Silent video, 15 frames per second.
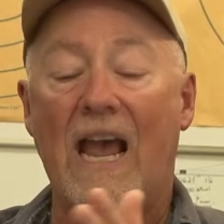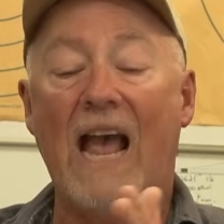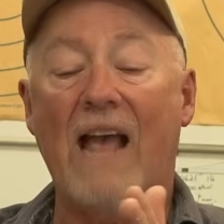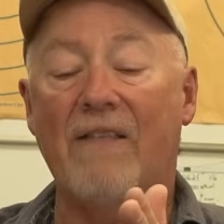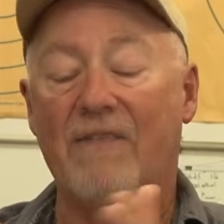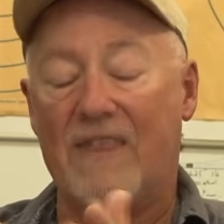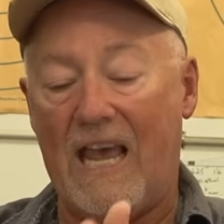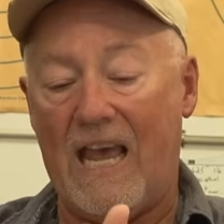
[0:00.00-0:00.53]

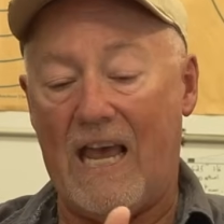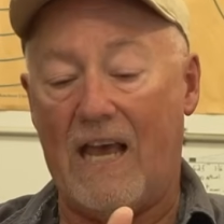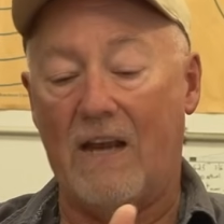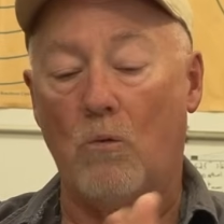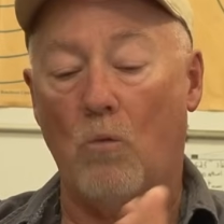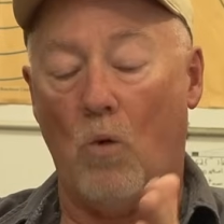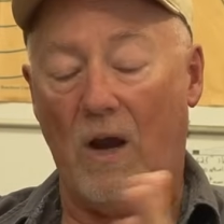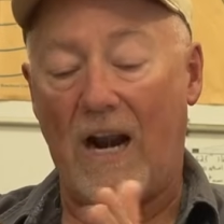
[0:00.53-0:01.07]
And
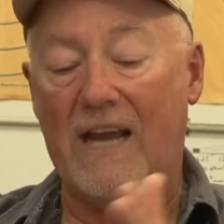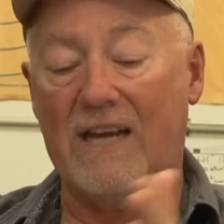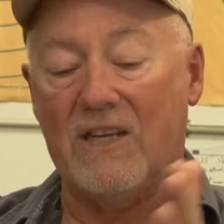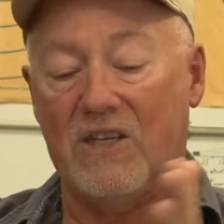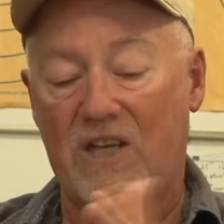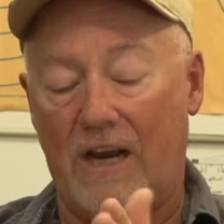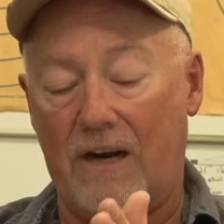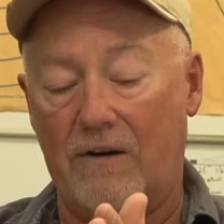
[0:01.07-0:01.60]
then what I
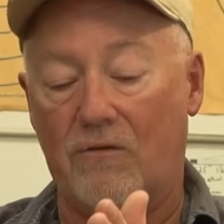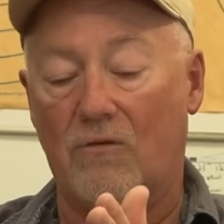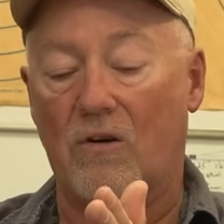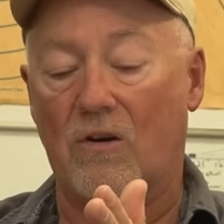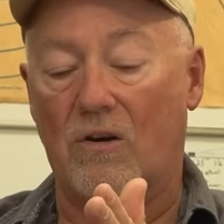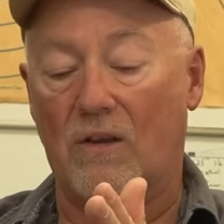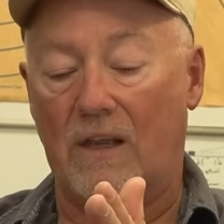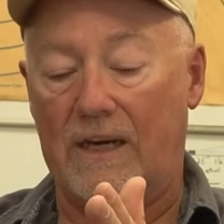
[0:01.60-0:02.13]

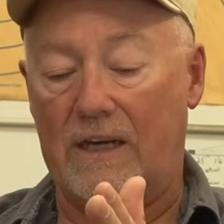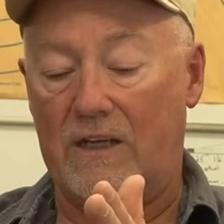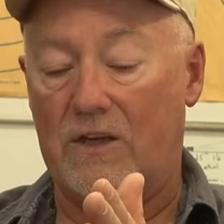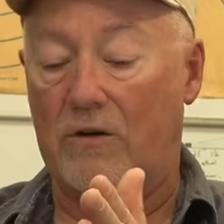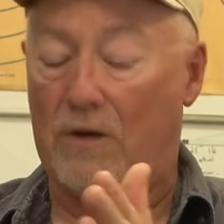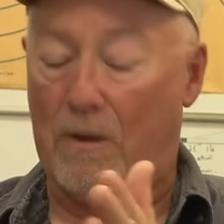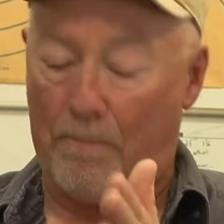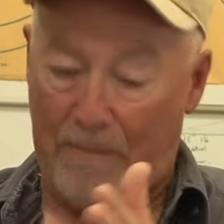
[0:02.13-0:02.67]
generally
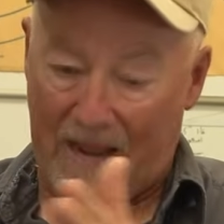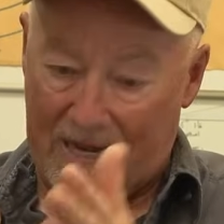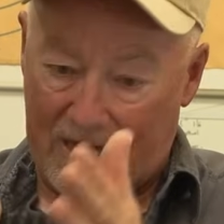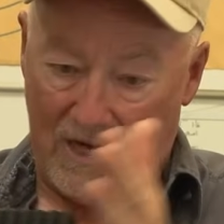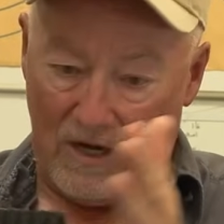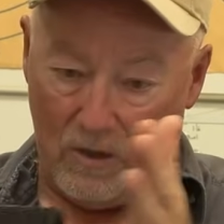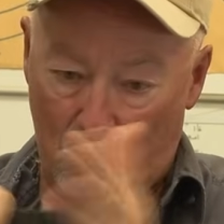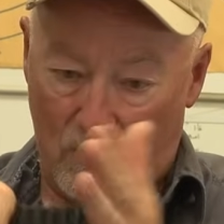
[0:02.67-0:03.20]
do,
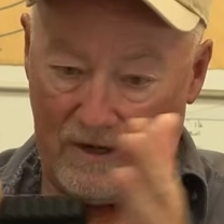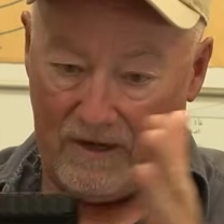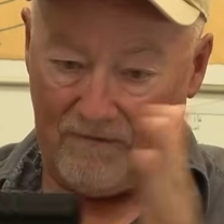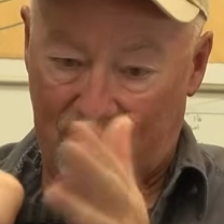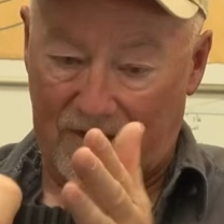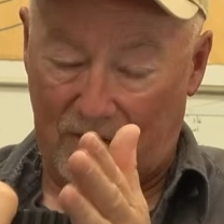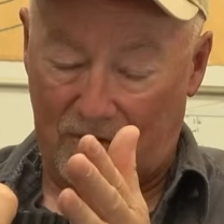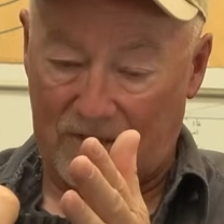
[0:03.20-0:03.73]
depending on what it
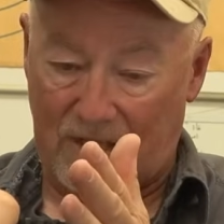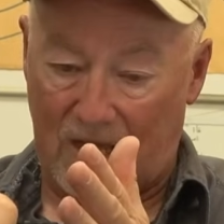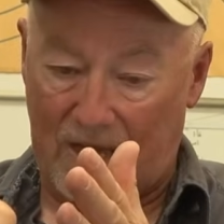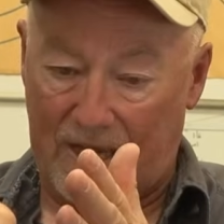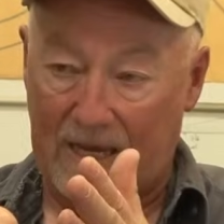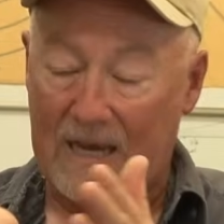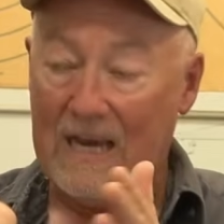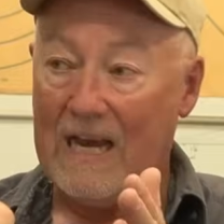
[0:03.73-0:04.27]
feels
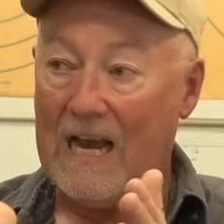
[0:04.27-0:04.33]
like,